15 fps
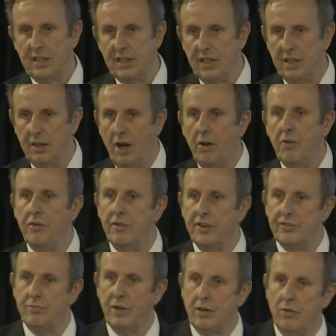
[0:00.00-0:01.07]

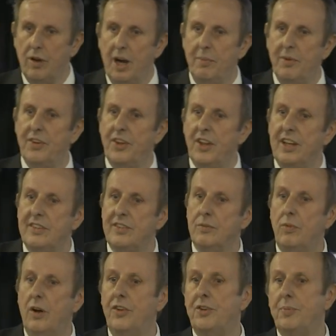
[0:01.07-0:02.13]
onerous requirement that is the
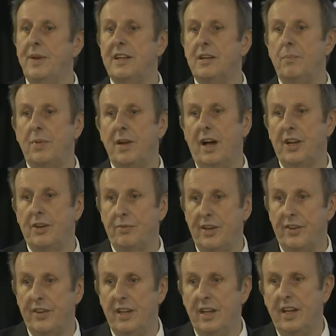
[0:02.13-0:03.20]
one to be complied with.